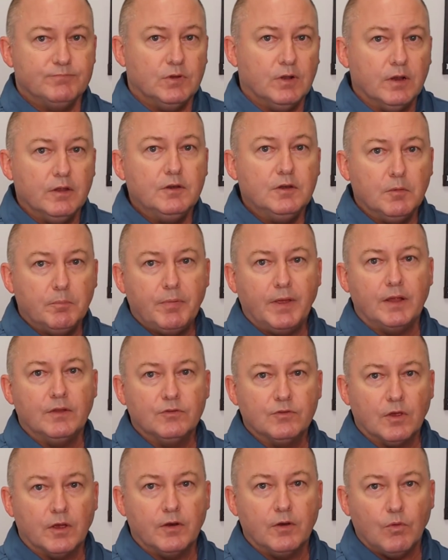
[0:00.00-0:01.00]
Well, it
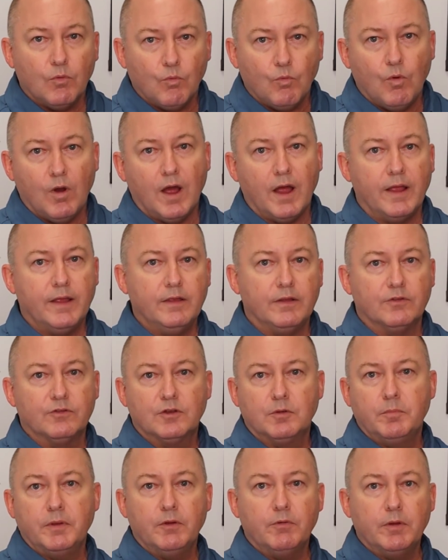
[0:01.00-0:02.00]
depends on why it's
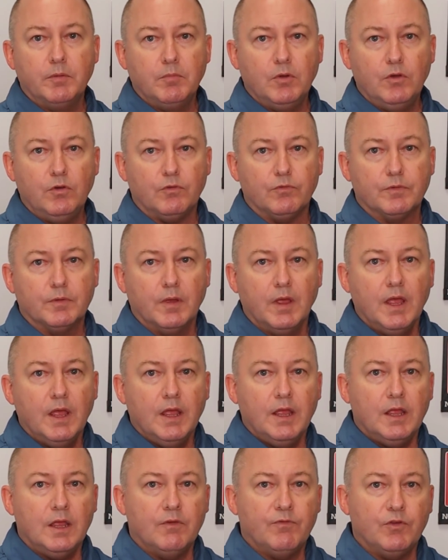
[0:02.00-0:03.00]
to be removed.
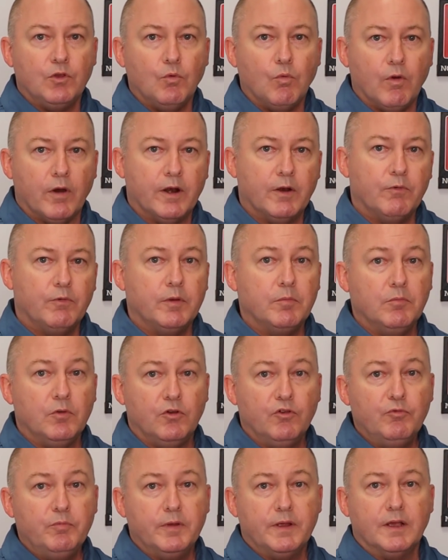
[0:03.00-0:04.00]
If you want it
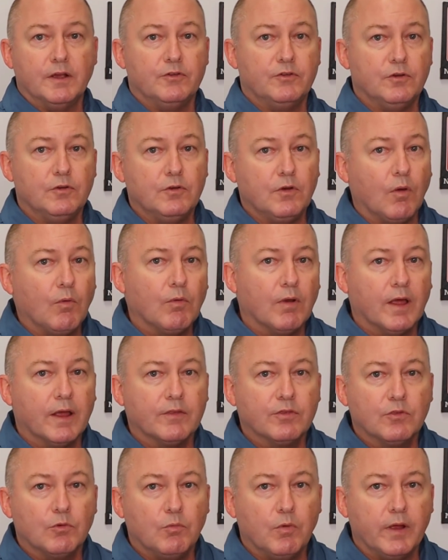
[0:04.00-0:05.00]
removed because you don't
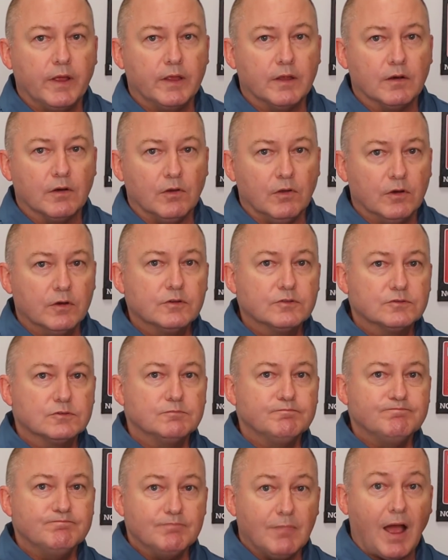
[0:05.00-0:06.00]
like the way it
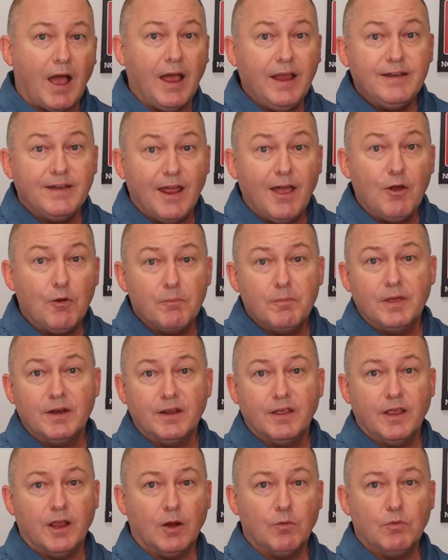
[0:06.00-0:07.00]
looks, I doubt
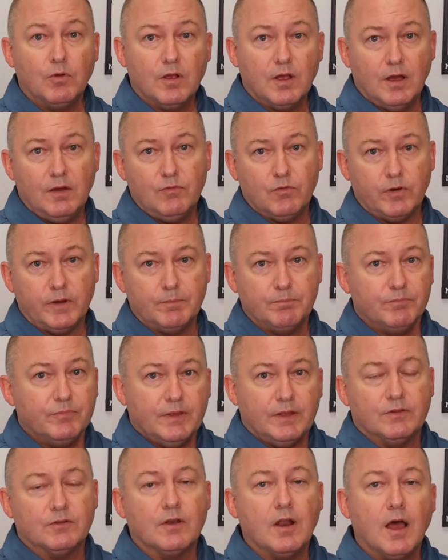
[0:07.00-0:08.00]
Medicare will cover it.
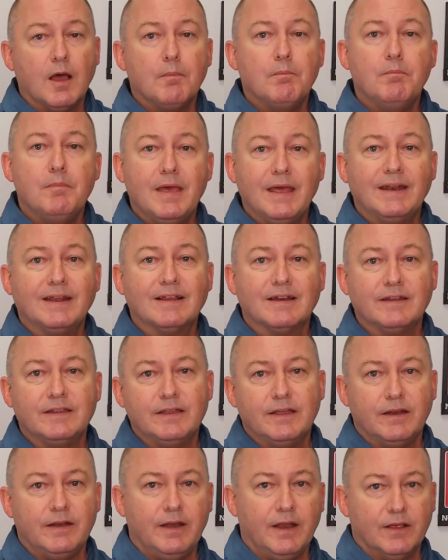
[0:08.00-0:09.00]
It's not
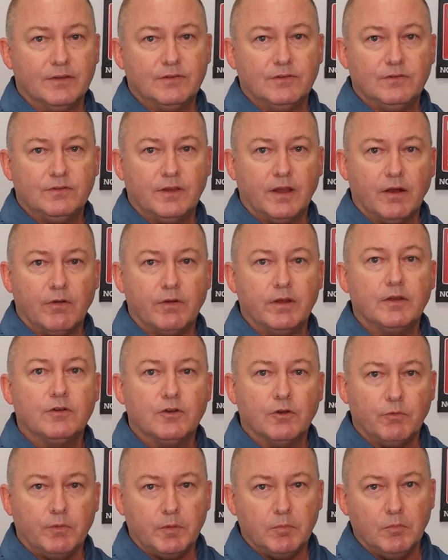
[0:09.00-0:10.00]
medically necessary
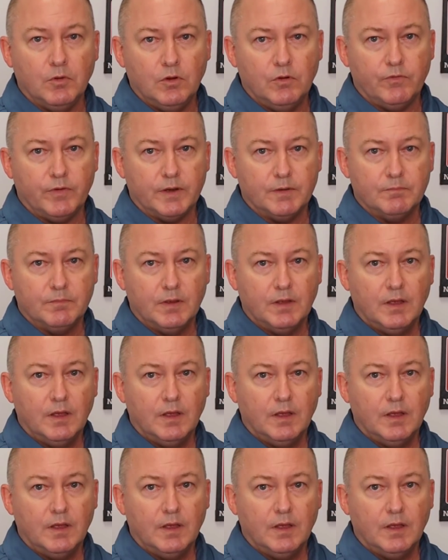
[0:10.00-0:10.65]
to remove it.